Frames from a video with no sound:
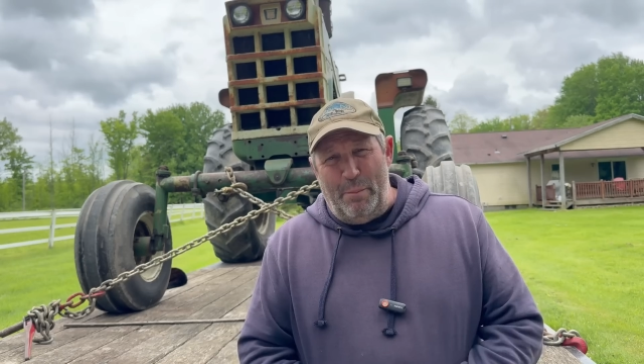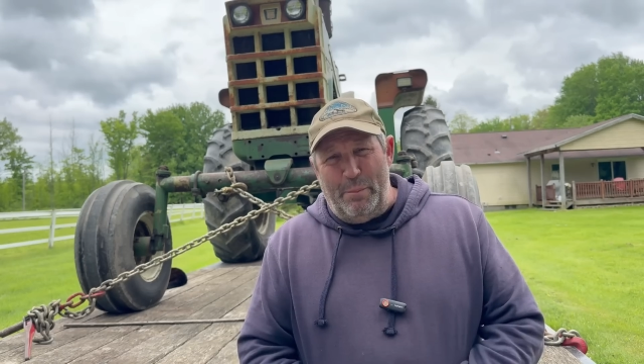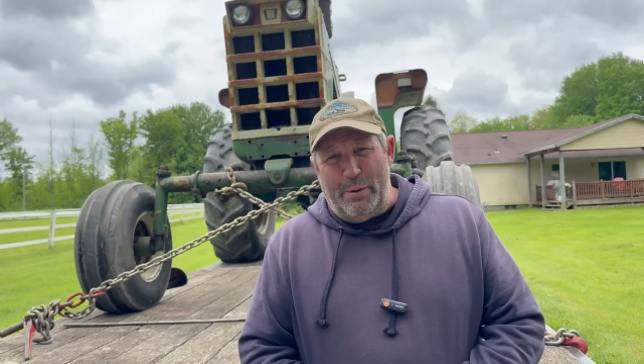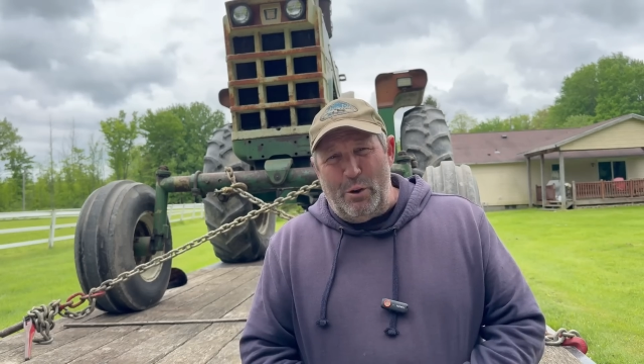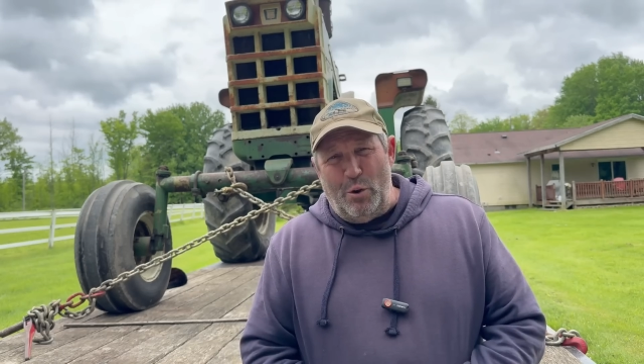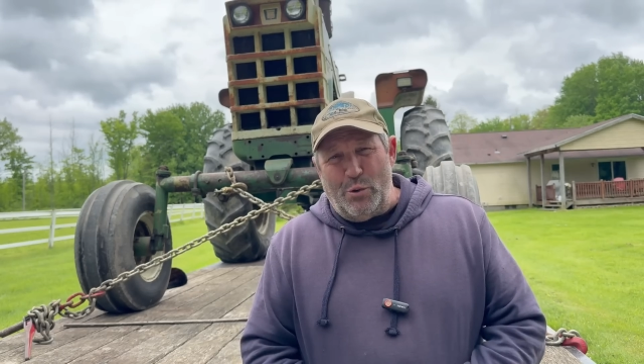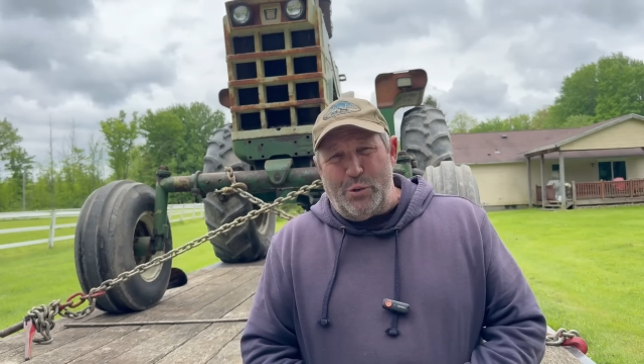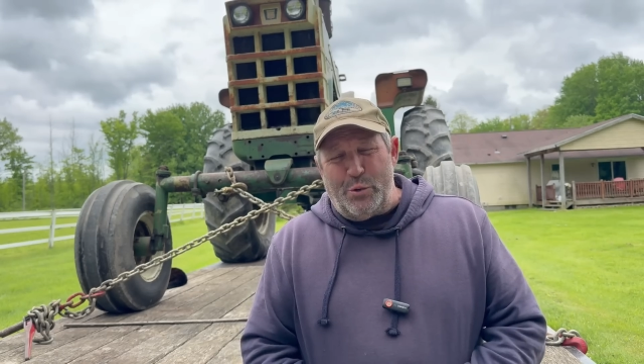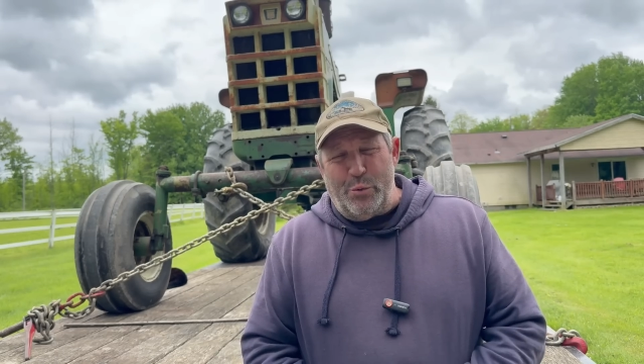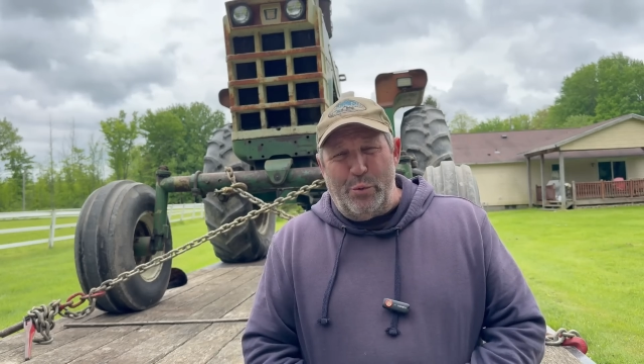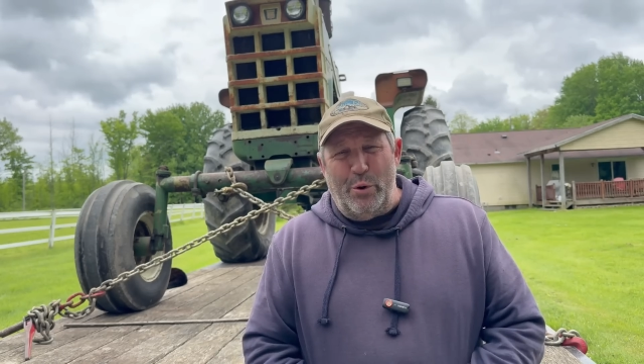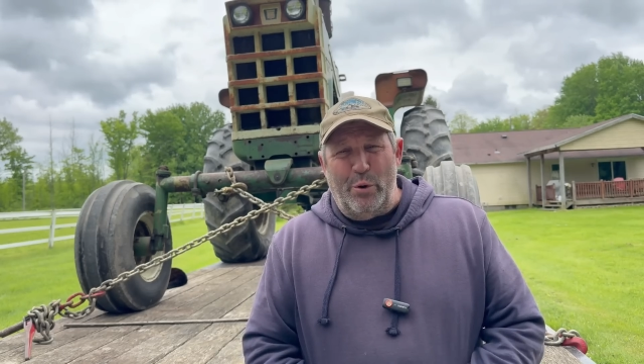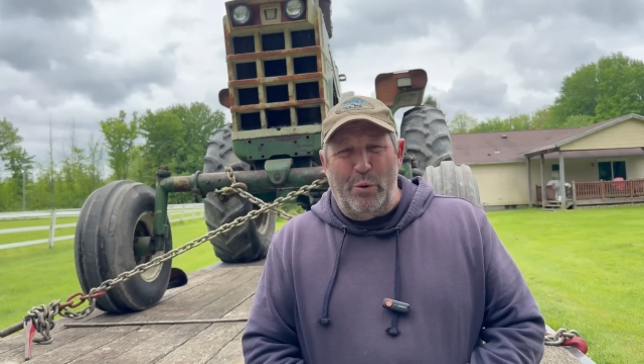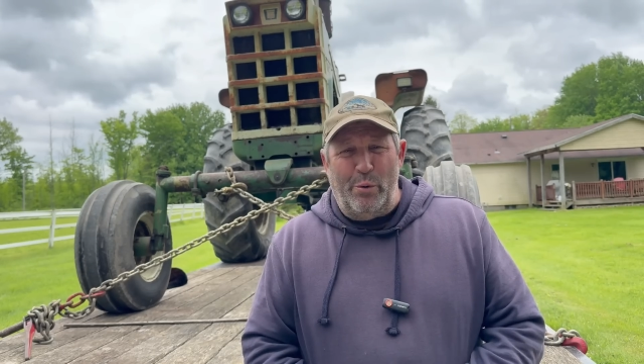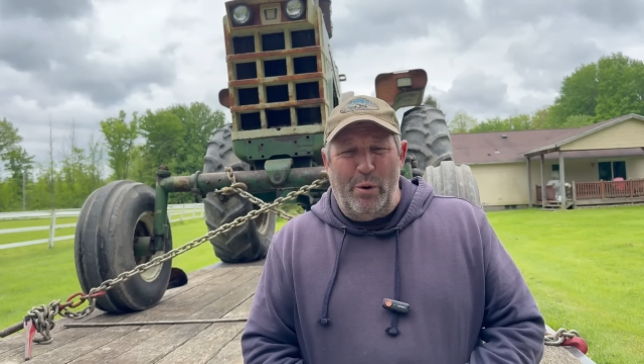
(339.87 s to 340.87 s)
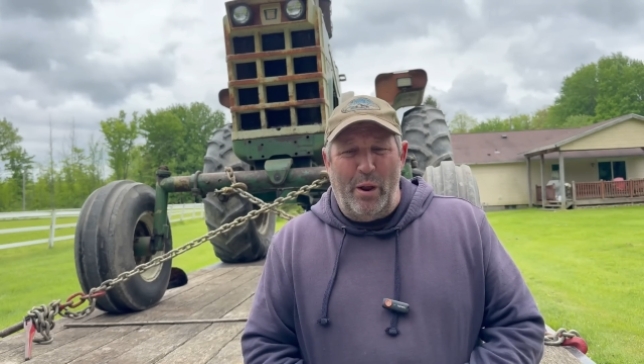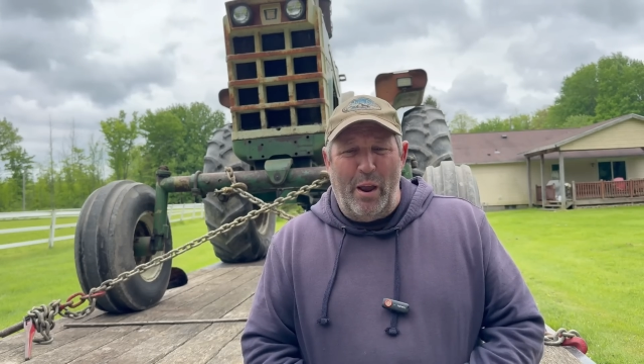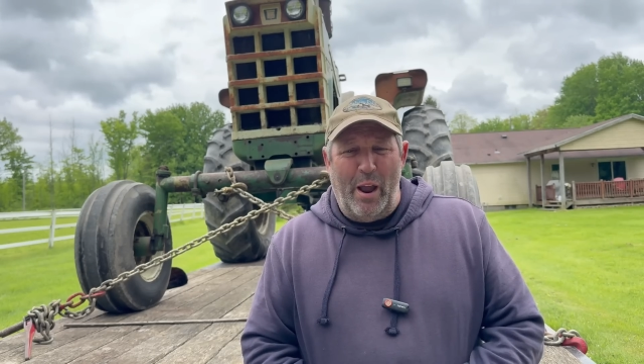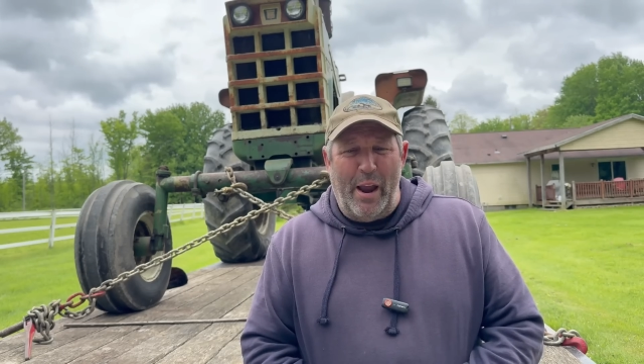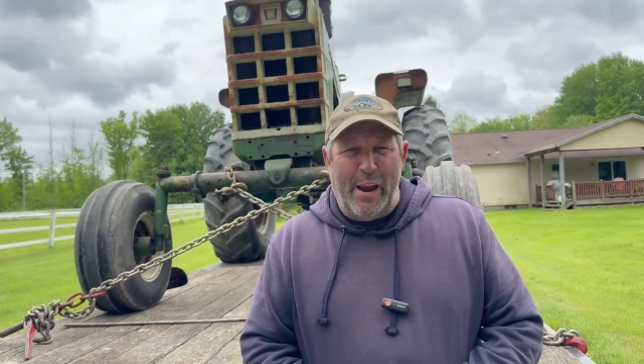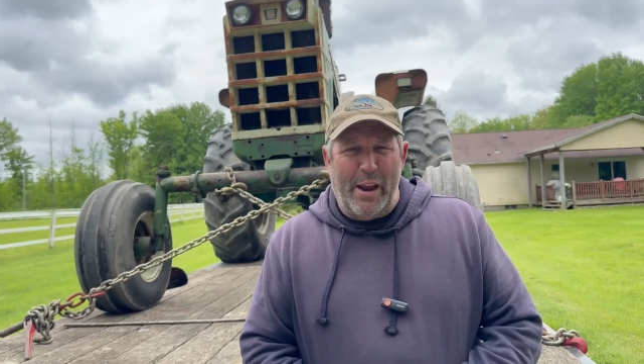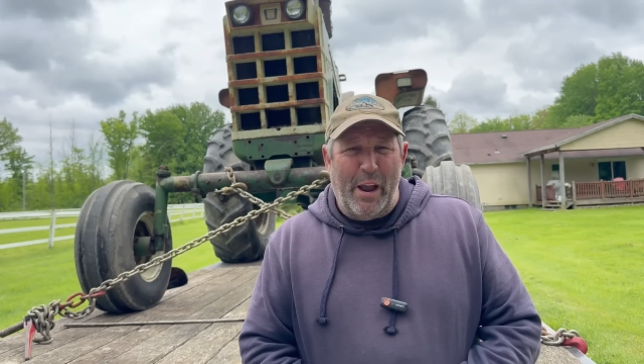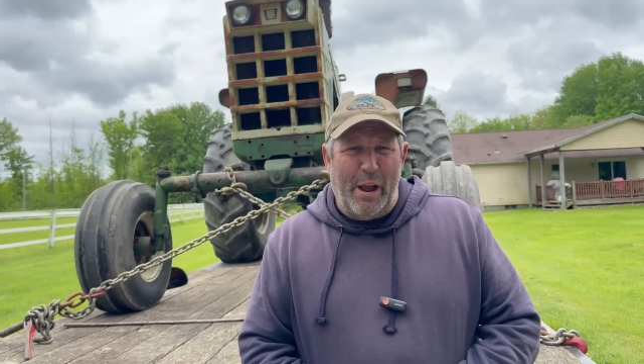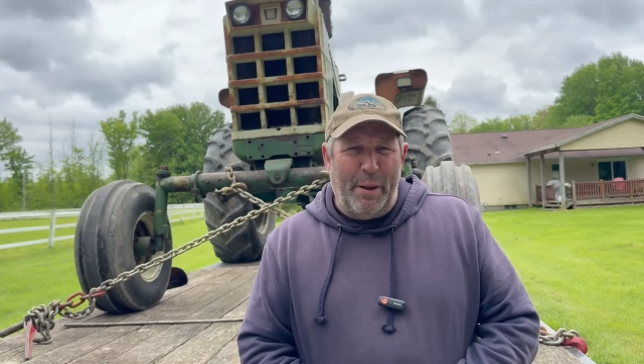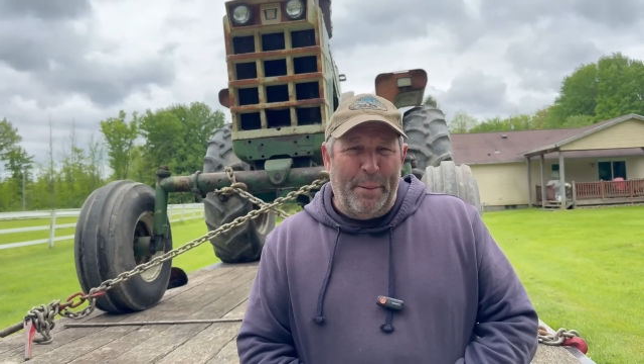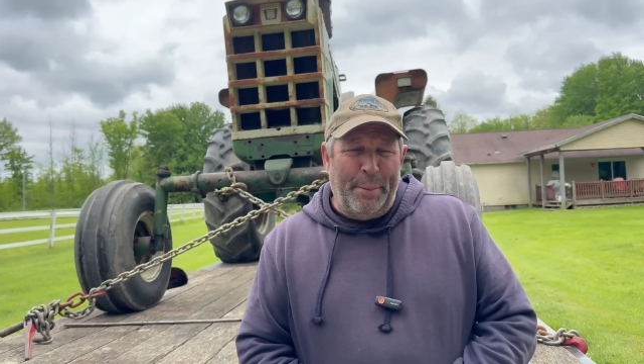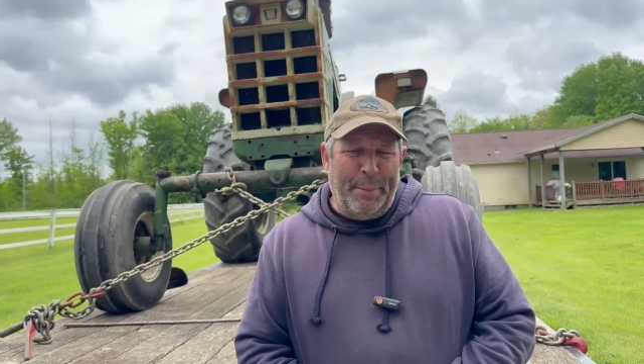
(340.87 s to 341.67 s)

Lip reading: goes through a